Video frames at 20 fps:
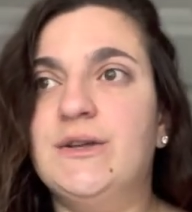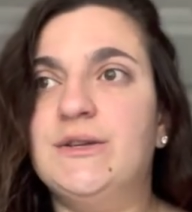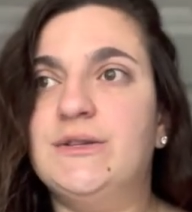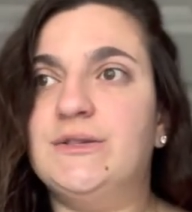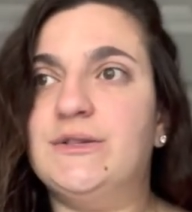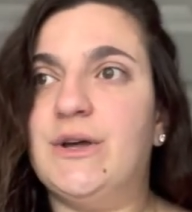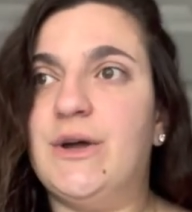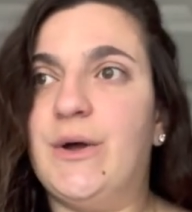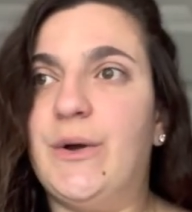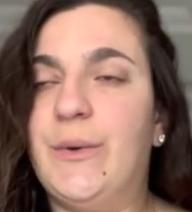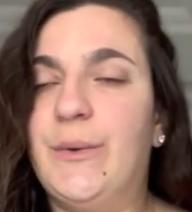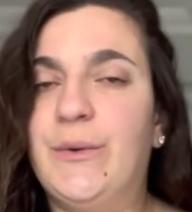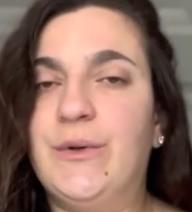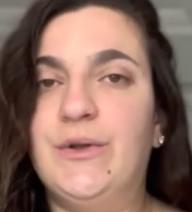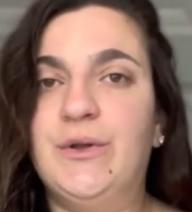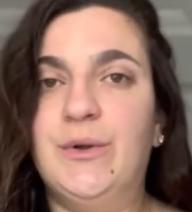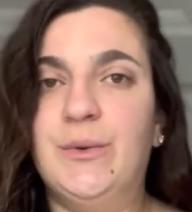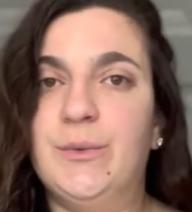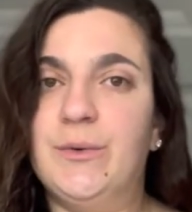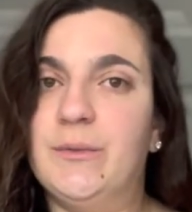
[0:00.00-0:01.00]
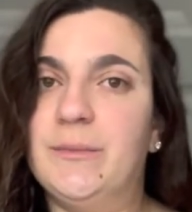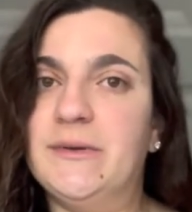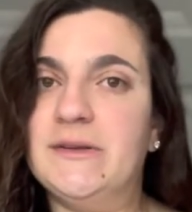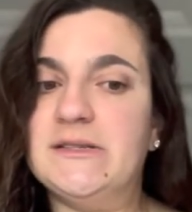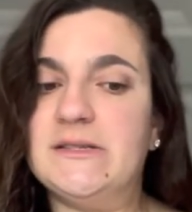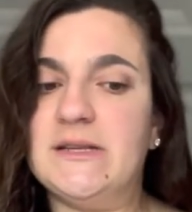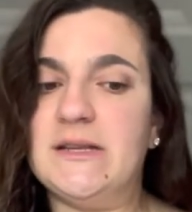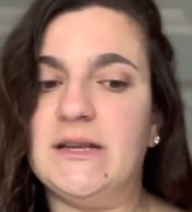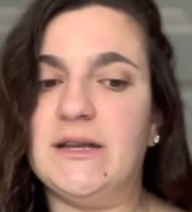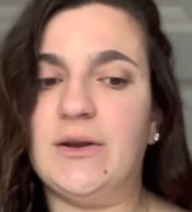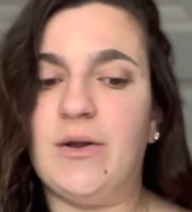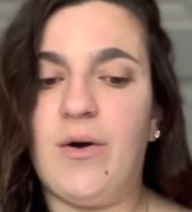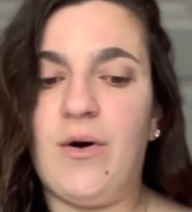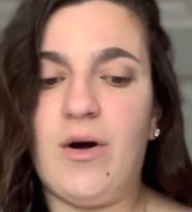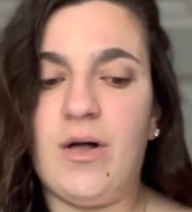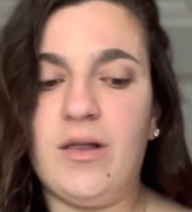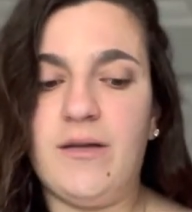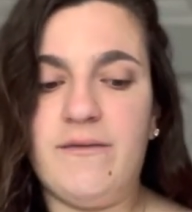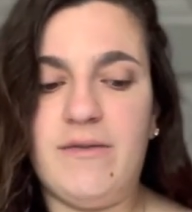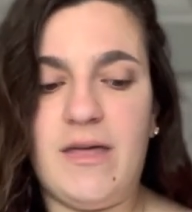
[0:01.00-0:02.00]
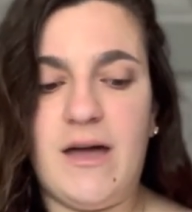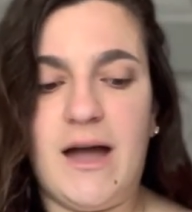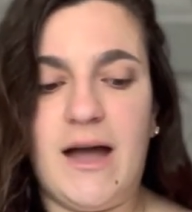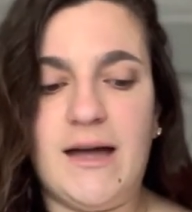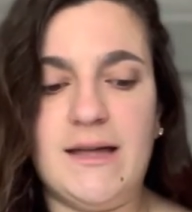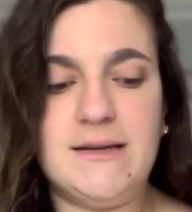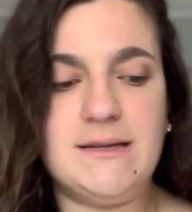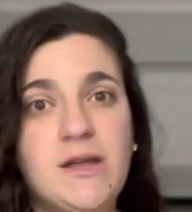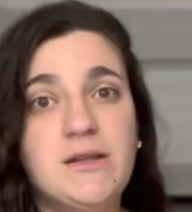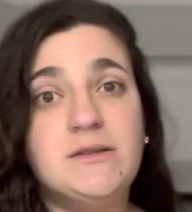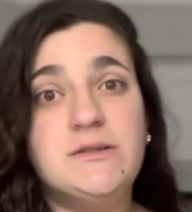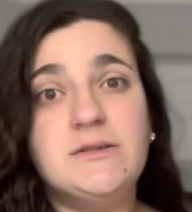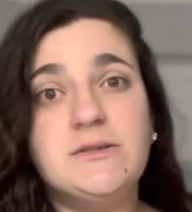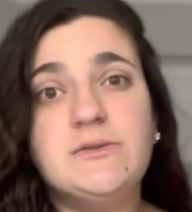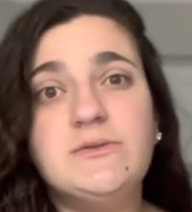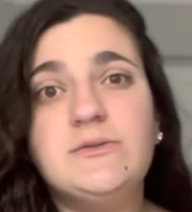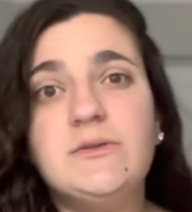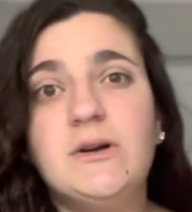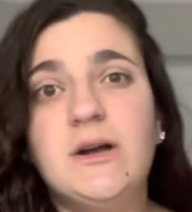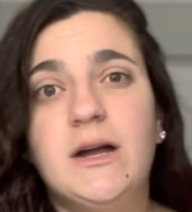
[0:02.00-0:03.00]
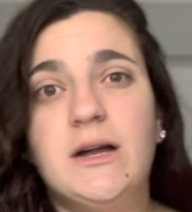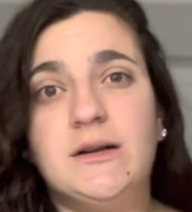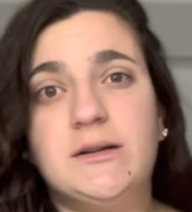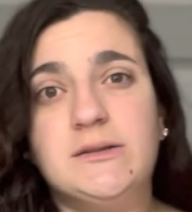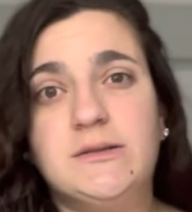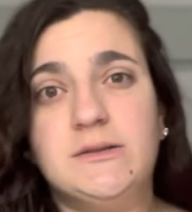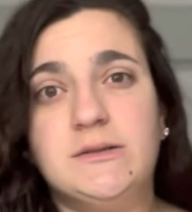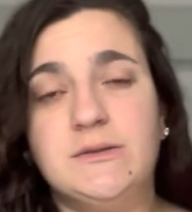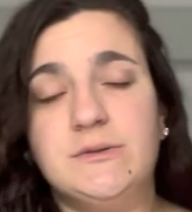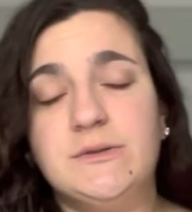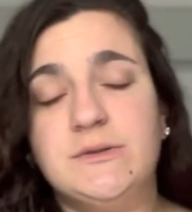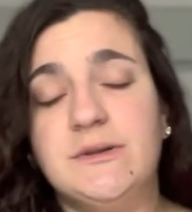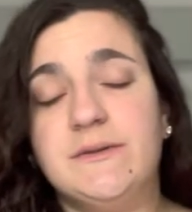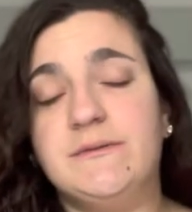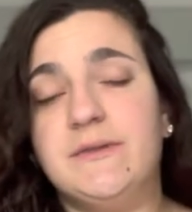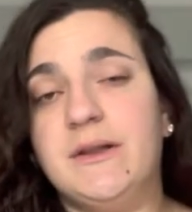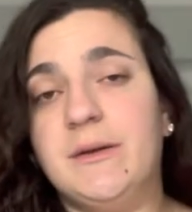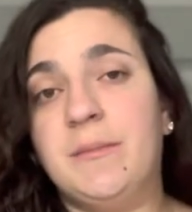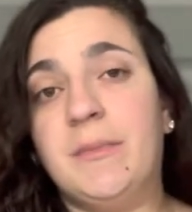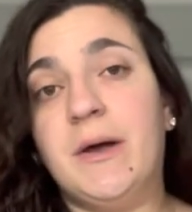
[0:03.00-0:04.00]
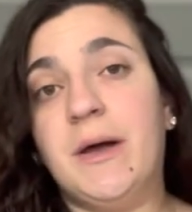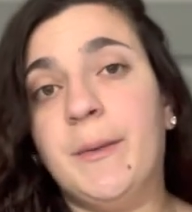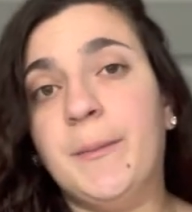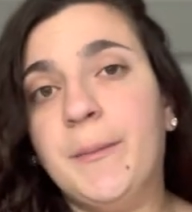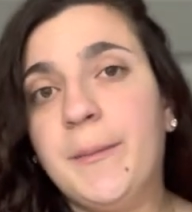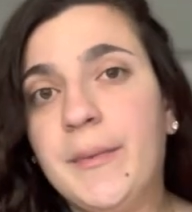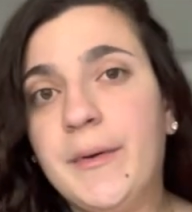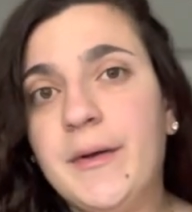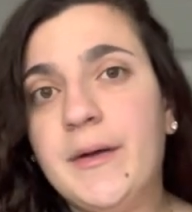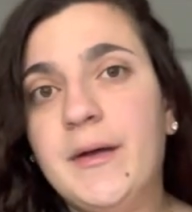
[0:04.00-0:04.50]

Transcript: So you will be seeing all of that. We do exclusively pump.